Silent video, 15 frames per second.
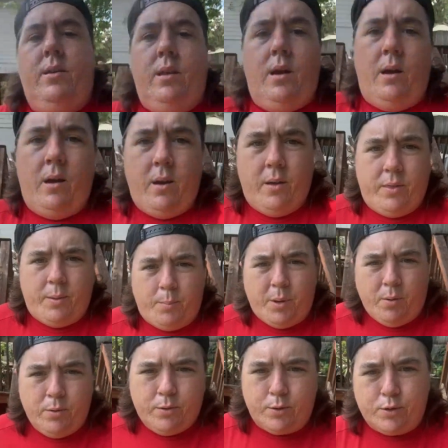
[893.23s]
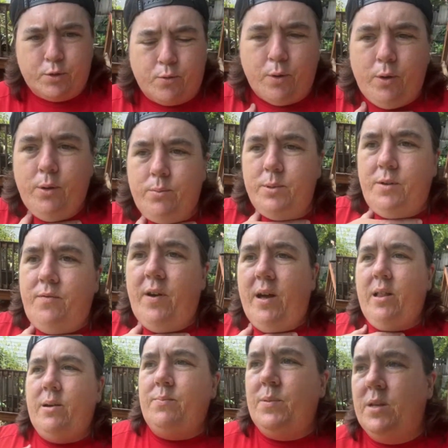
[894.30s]
The builders group
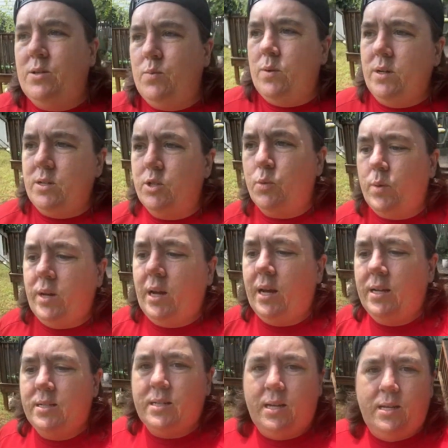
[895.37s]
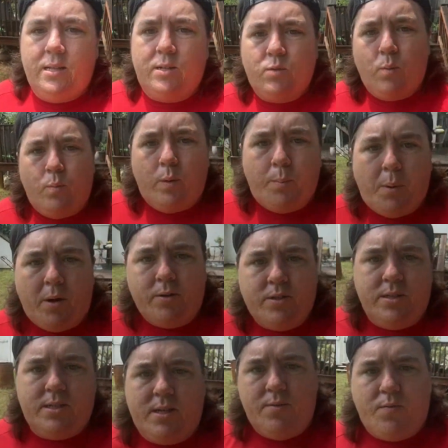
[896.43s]
developed this one in 2018. That's when we
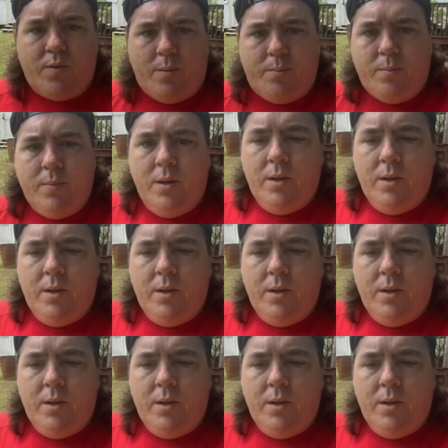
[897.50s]
purchased it from